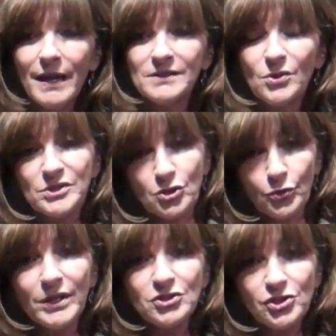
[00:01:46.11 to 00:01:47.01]
And so it's
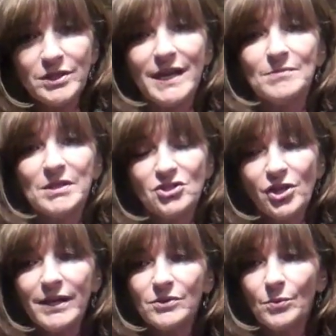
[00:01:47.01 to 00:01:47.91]
crunch time in
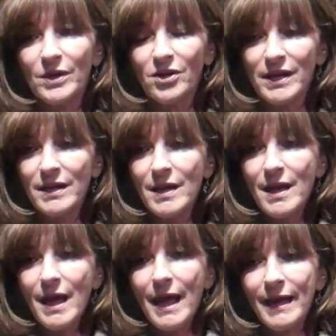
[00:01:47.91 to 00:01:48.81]
January,
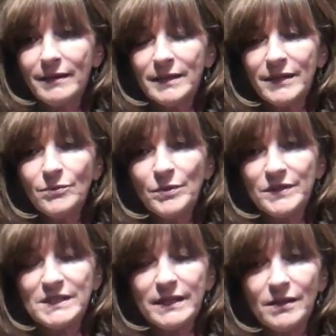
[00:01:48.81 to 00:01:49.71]
and even with
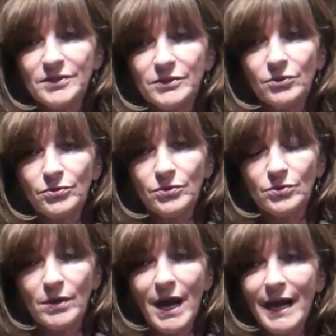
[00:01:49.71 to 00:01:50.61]
the skeleton
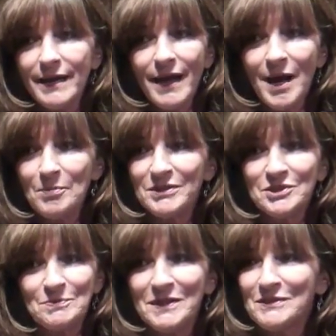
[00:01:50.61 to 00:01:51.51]
crew, I happen
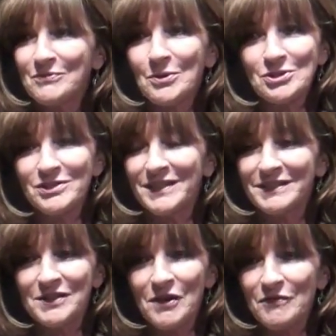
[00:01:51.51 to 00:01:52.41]
to be
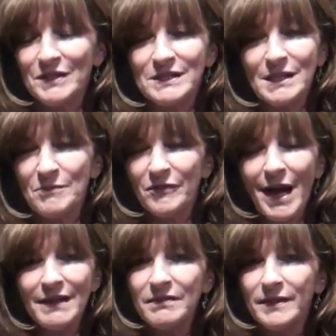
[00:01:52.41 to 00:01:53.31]
fortunate enough that some of,
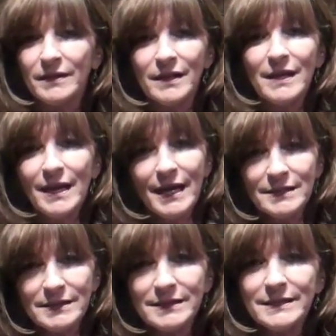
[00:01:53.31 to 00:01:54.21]
I think,
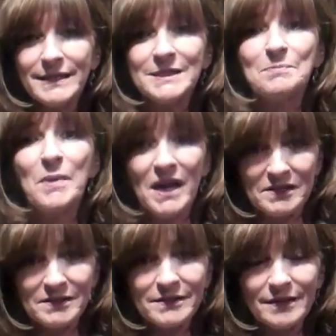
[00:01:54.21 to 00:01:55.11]
ACT's
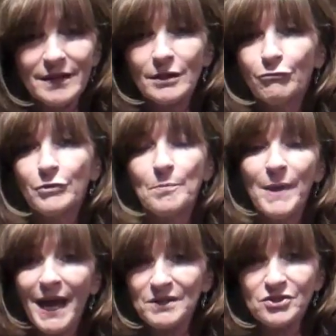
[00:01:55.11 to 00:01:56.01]
best from
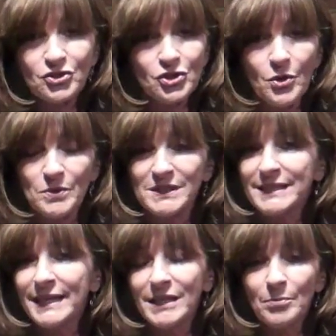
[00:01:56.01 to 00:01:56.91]
past shows
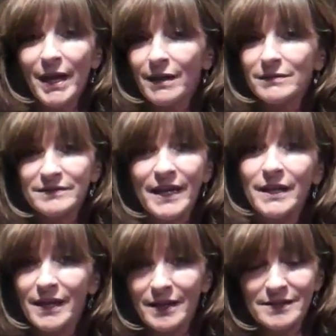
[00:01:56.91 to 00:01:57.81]
dating back
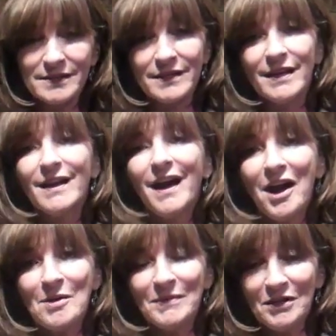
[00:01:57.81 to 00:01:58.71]
decades
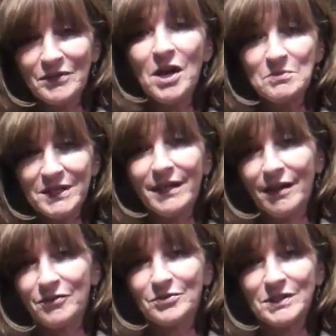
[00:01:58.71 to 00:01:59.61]
have come
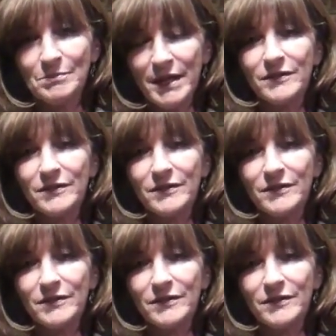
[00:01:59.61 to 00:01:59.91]
together to make